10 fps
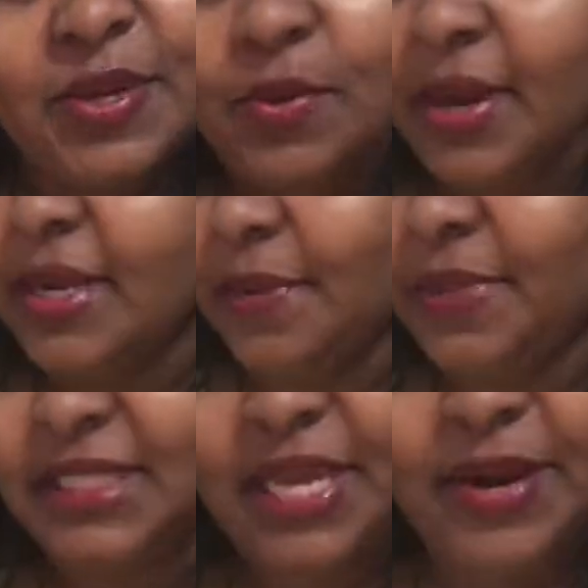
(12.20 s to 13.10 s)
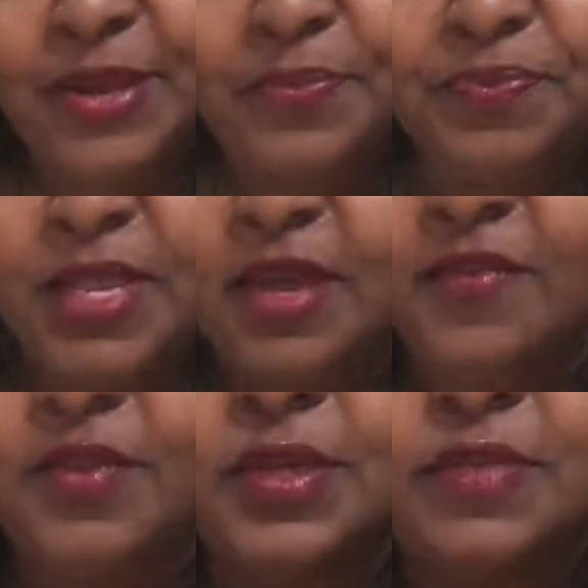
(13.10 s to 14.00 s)
Aquarian Empress Tarot.
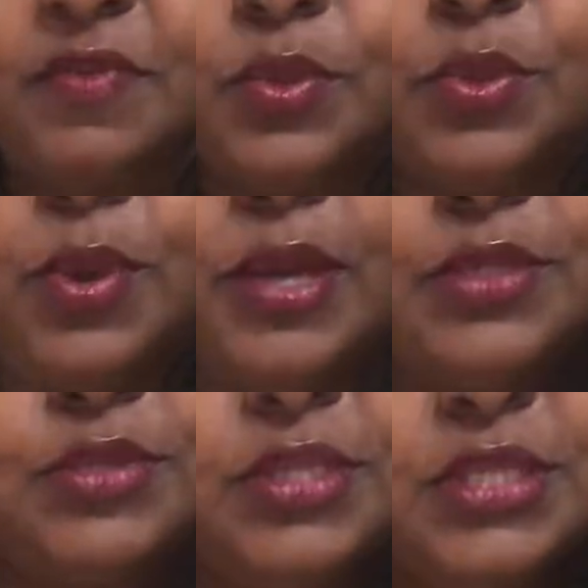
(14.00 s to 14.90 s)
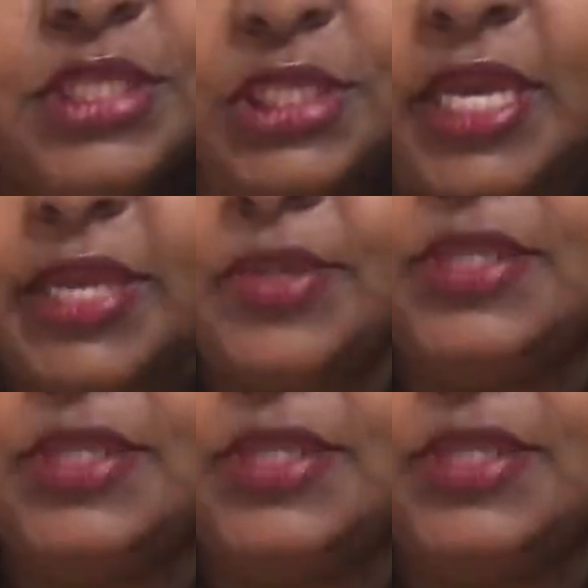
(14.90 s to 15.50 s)
For those of you who are new to the channel,